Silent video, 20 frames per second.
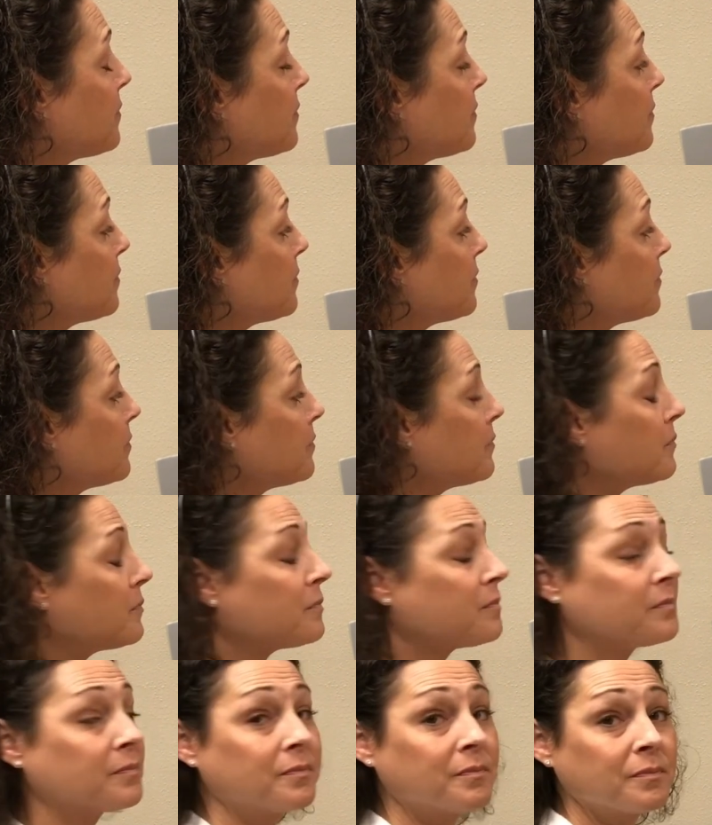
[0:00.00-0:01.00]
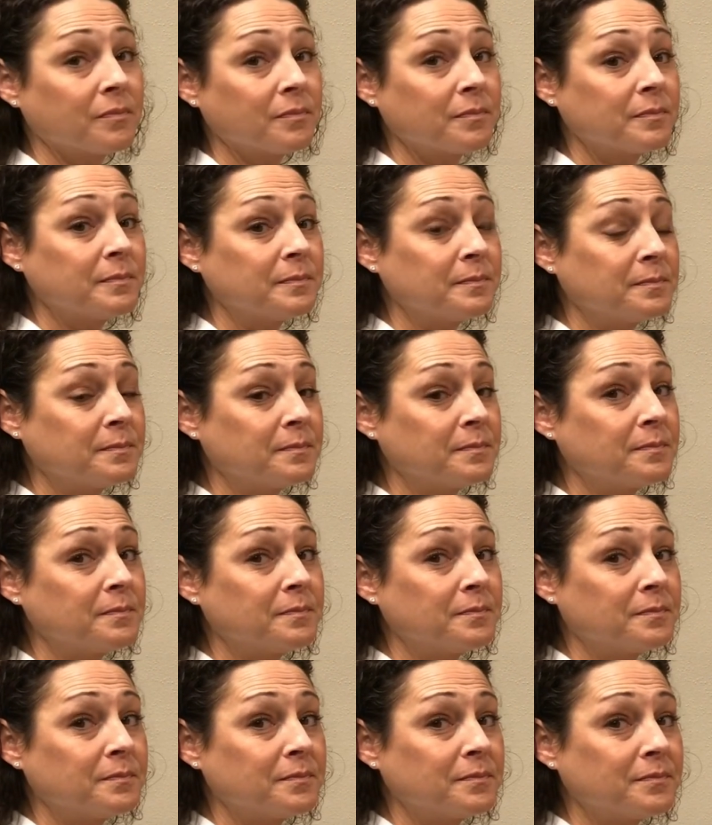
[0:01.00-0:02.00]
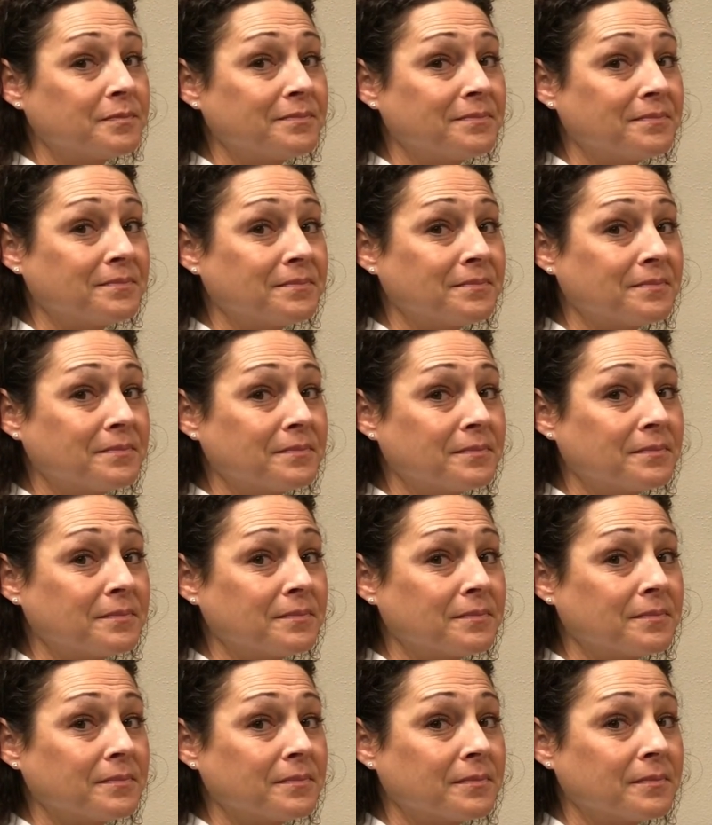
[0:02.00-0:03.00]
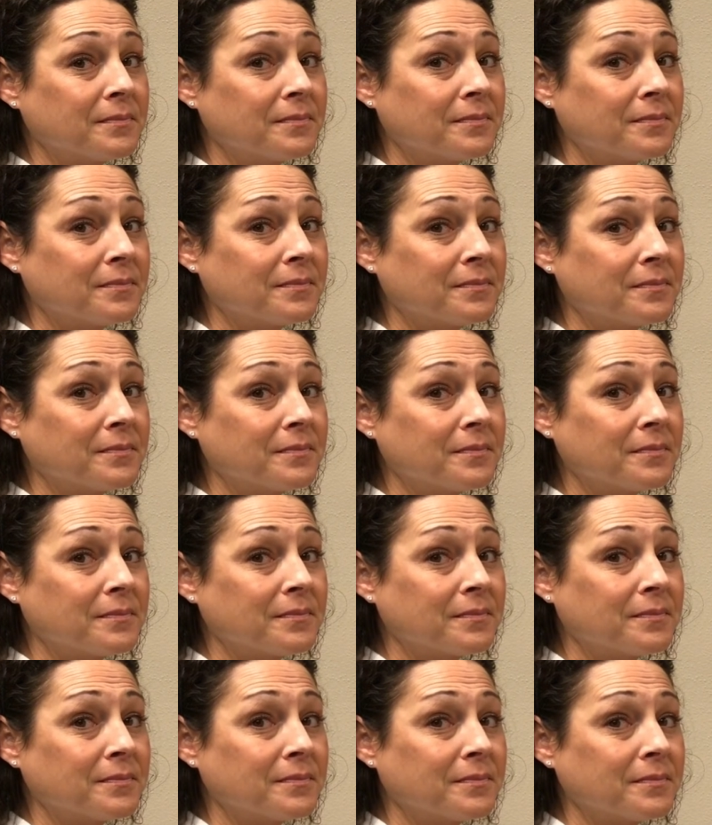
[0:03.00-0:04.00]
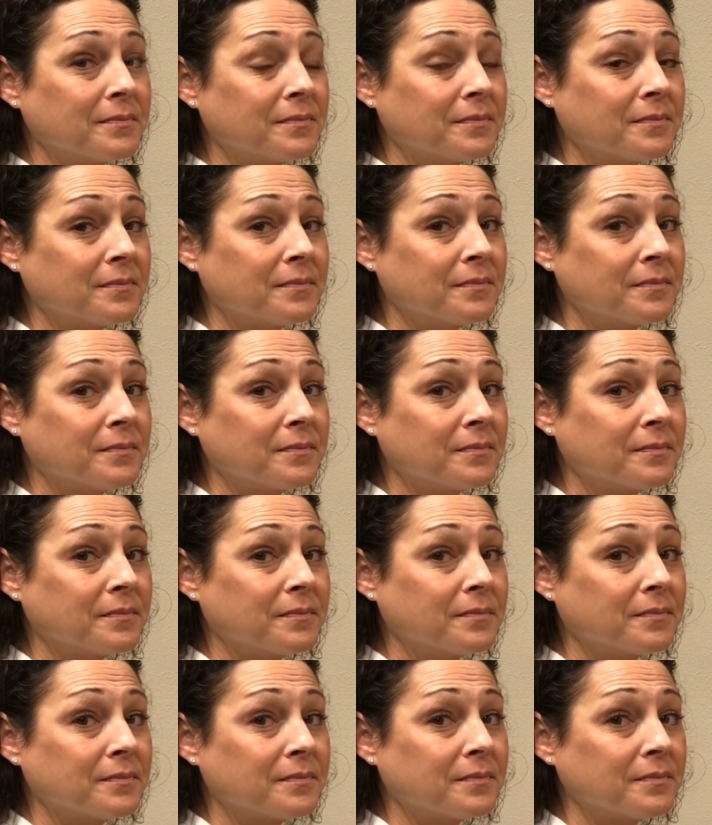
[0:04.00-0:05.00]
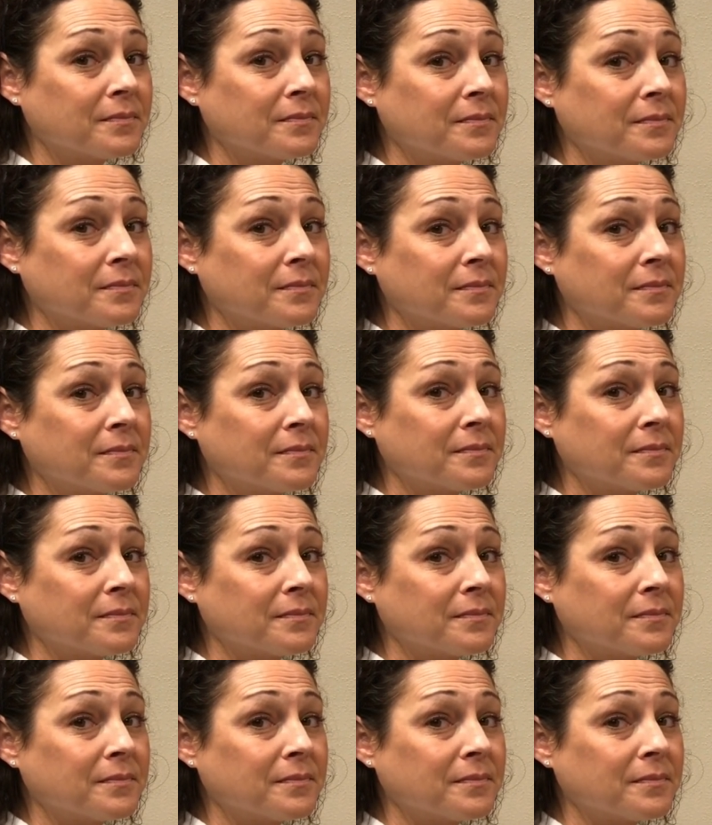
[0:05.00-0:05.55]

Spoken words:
No words are spoken by the person on screen.